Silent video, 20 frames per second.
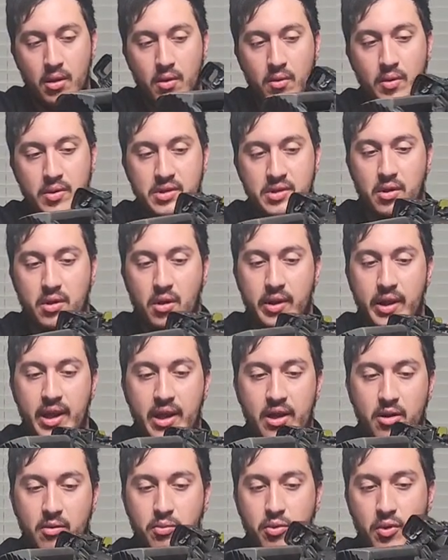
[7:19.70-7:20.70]
what is it called,
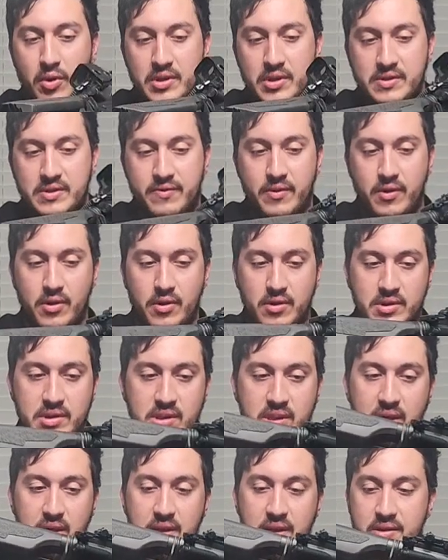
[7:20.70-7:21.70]
anchor points for your
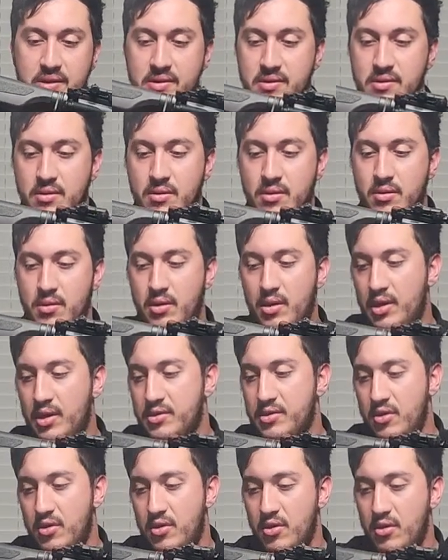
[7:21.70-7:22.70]
slings. You got
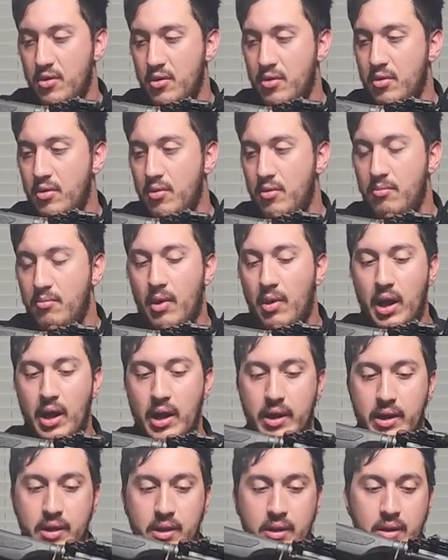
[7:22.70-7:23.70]
your
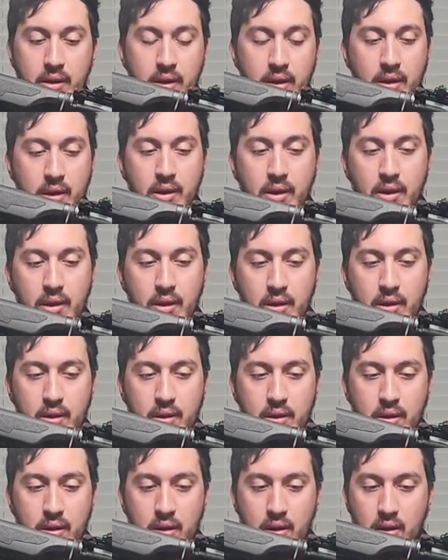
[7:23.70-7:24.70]
mock
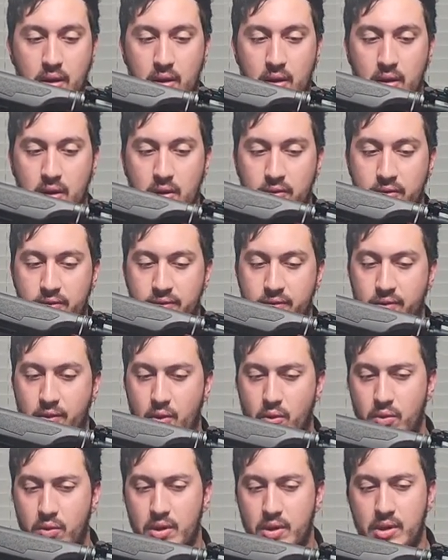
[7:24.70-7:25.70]
uh,
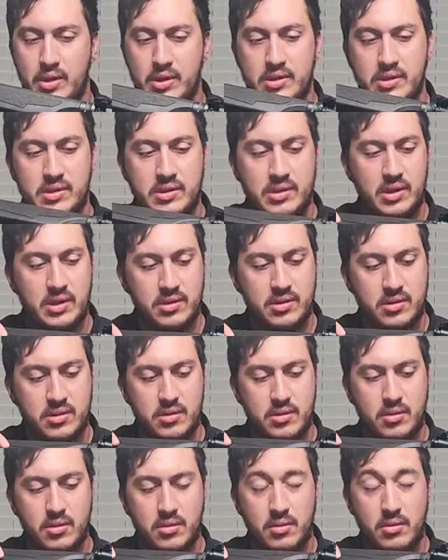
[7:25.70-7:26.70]
forward
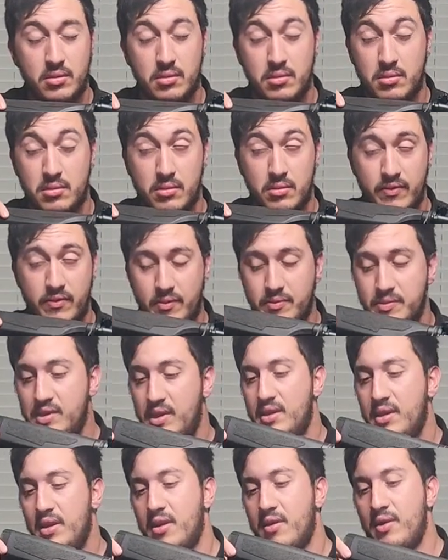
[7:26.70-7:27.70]
assist, if I'm saying
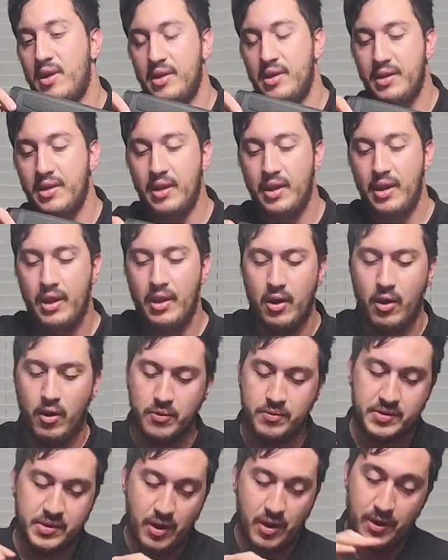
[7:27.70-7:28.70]
that correctly. Oh,
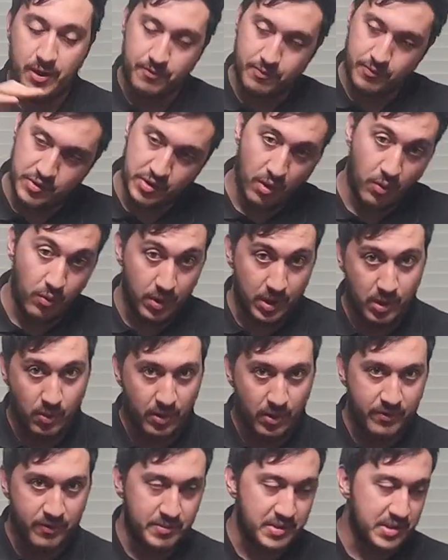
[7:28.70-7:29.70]
sorry. So we're gonna
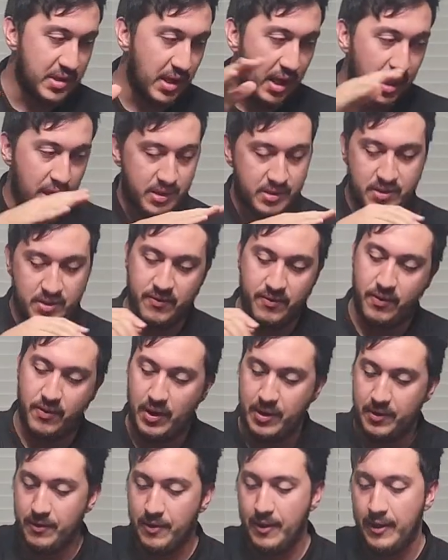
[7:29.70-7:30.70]
work from stock to the
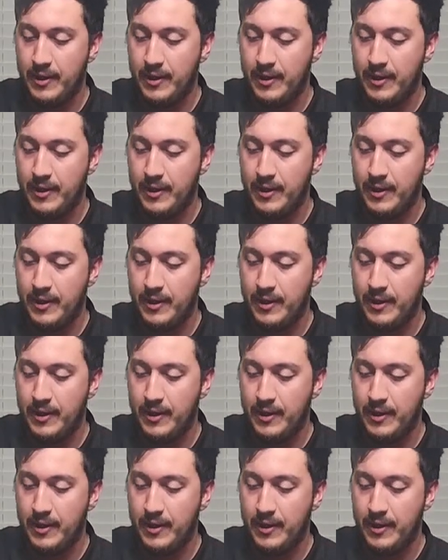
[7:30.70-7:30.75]
front